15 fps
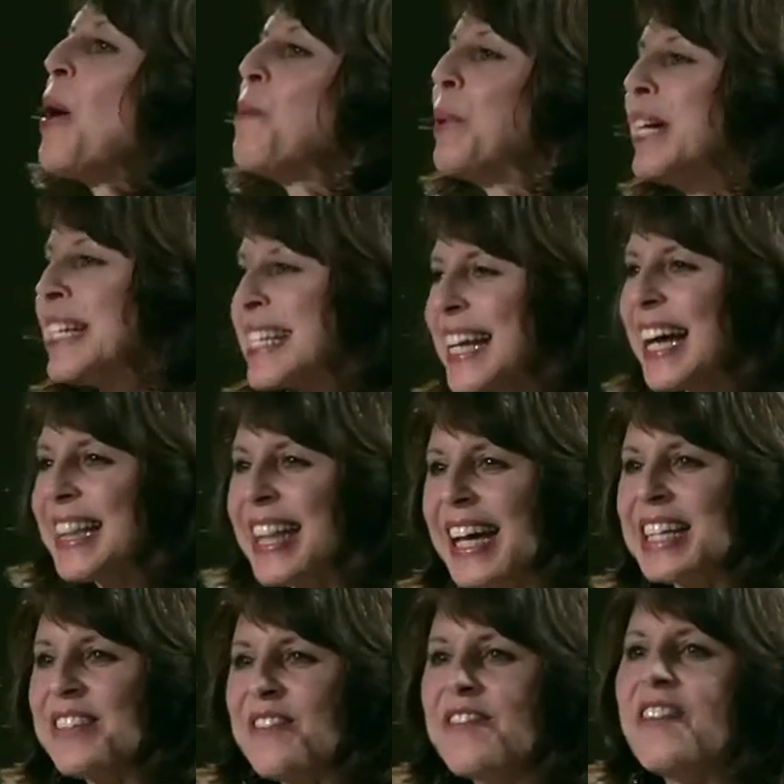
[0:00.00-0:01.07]
but it's got
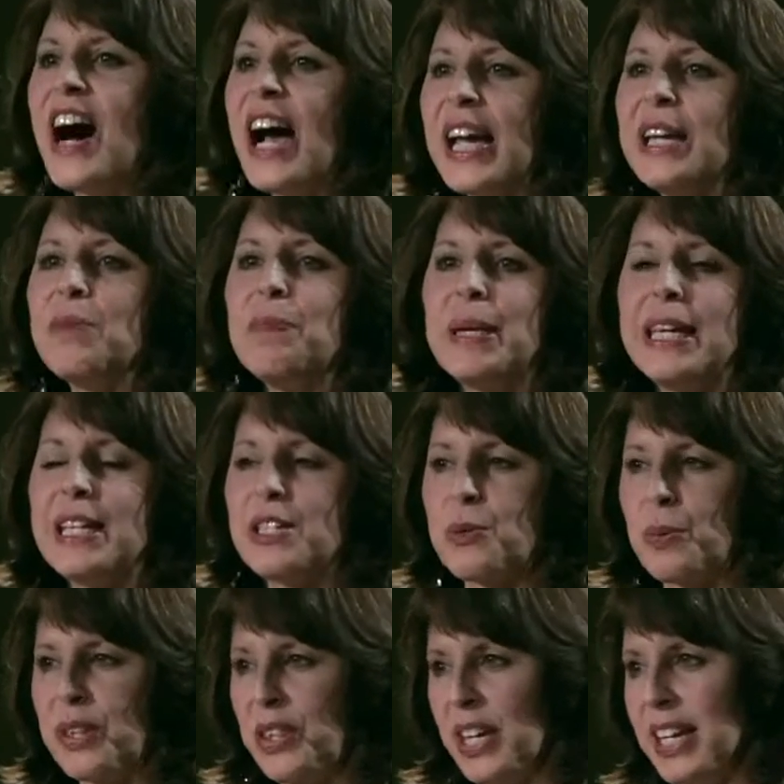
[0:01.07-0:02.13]
that divine
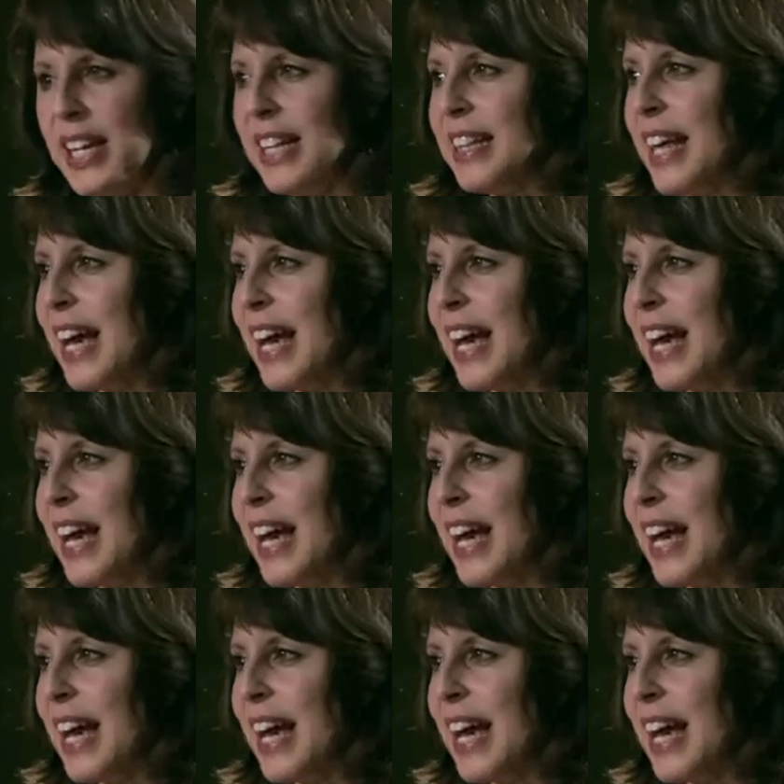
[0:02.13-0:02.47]
piece within it,